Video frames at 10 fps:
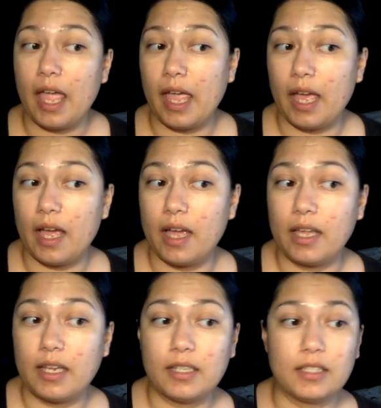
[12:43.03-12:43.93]

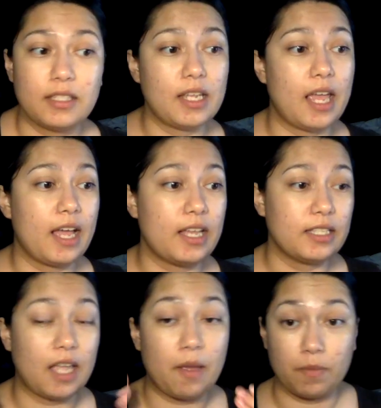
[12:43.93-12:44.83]
And
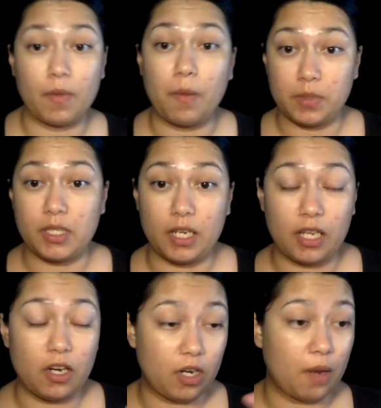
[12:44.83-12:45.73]
as I'm sitting
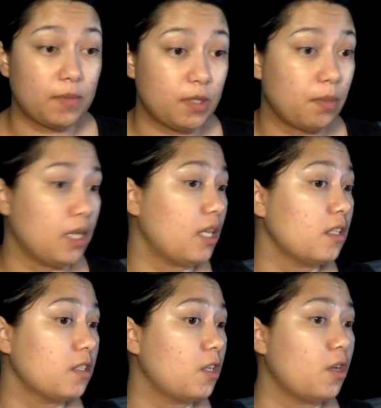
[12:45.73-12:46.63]
here and I'm
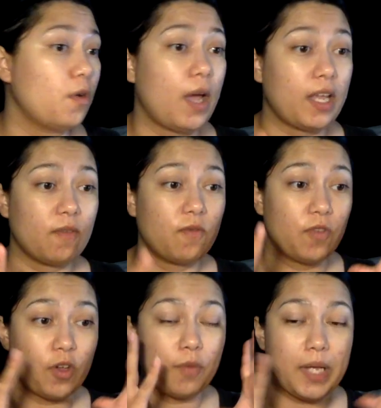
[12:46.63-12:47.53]
speaking to you, I can
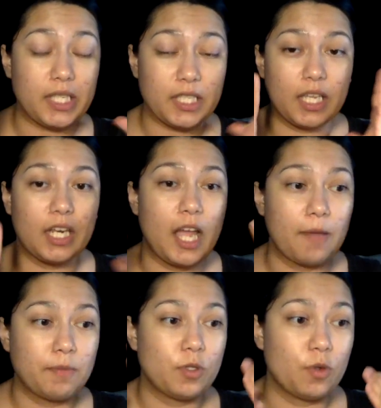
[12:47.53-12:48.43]
feel my skin
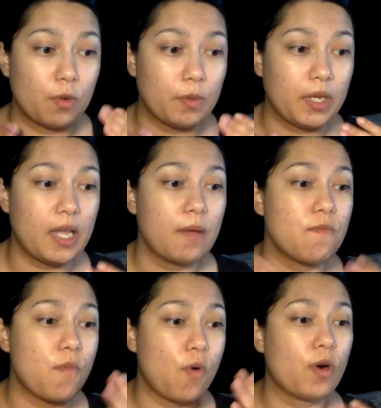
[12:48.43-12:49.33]
absorbing it
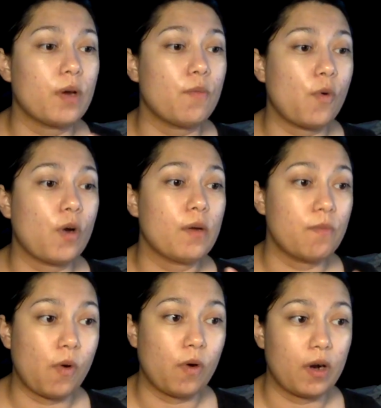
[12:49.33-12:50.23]
more and more
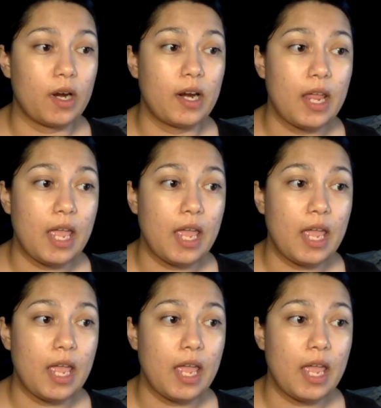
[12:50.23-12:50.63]
and more.